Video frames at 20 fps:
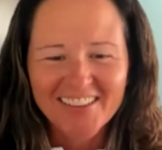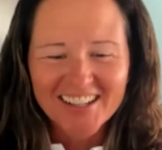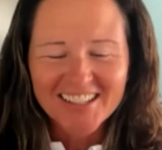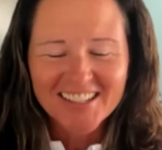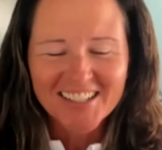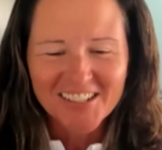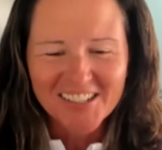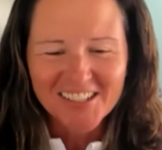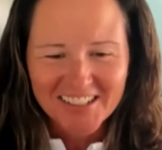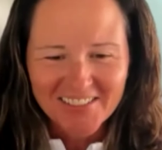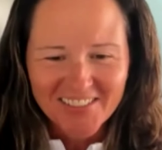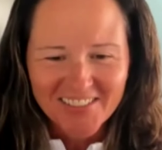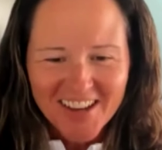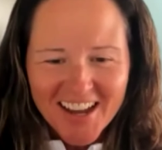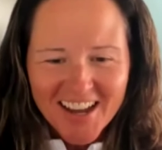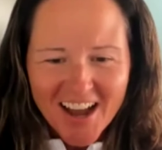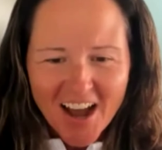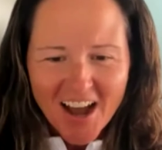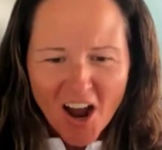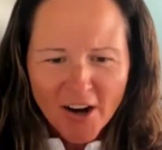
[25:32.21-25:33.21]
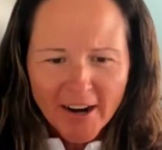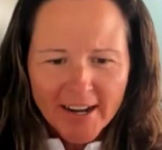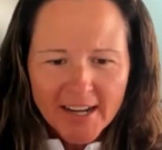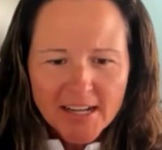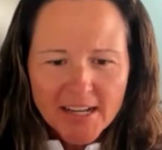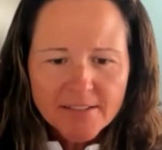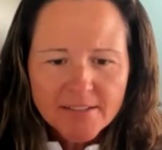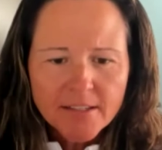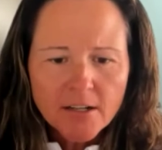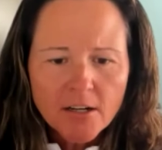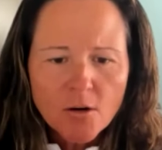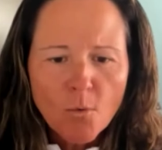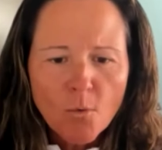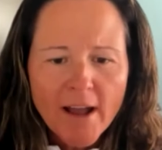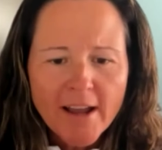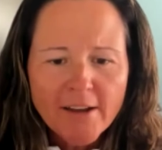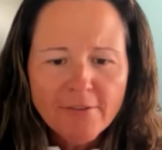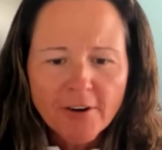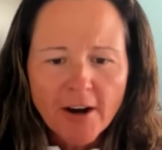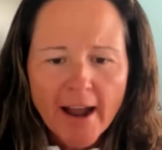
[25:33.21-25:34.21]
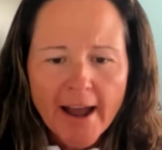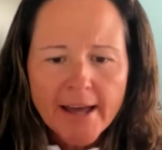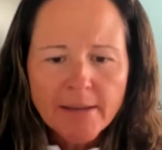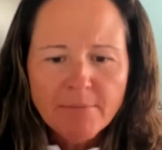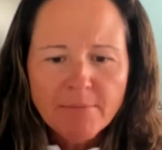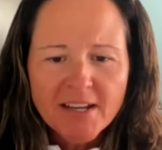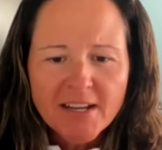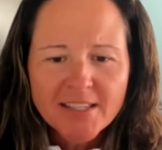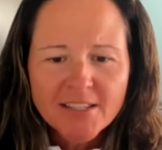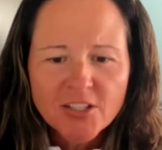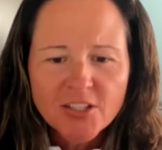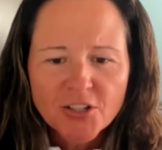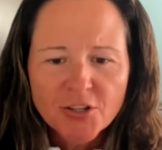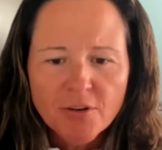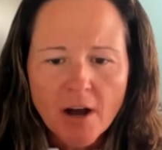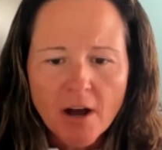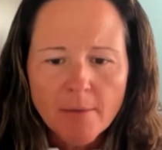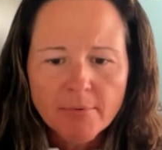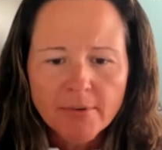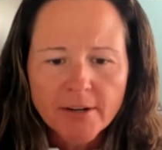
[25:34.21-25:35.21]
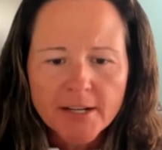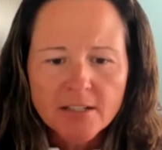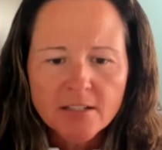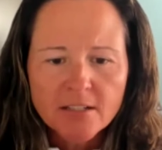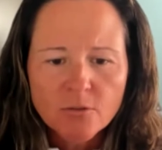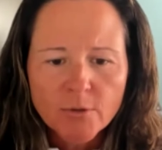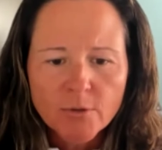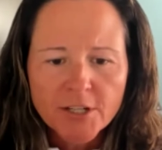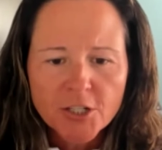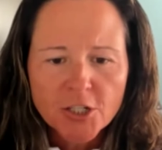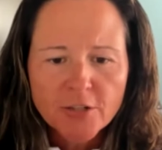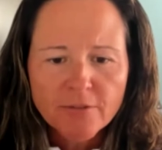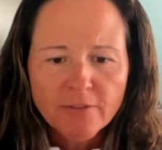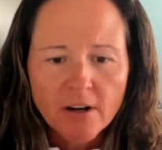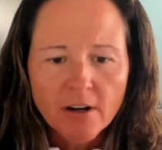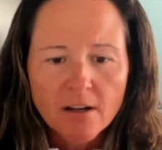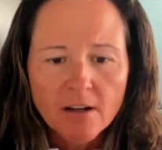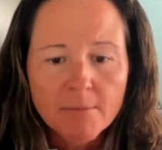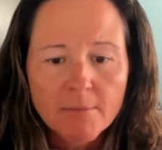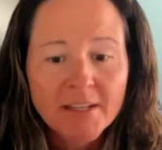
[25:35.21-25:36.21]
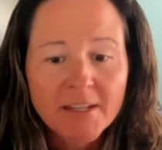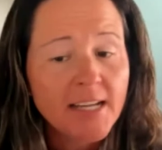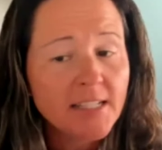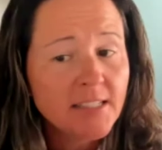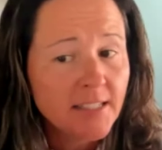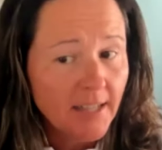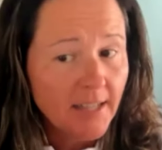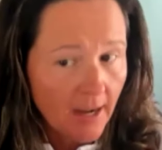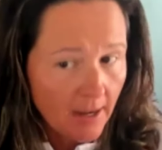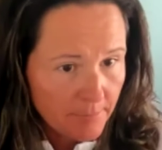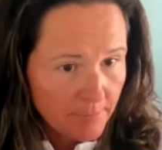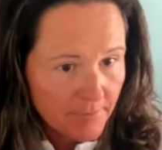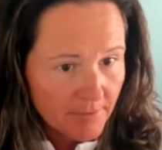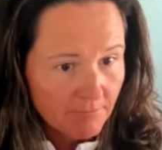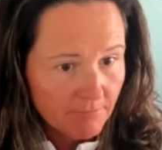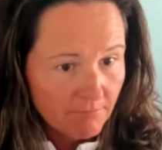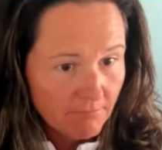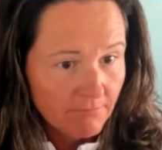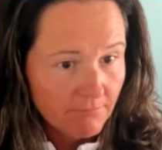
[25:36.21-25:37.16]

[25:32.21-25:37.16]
That's awesome. All right. Is there a way for admins to operate Swish from a desktop?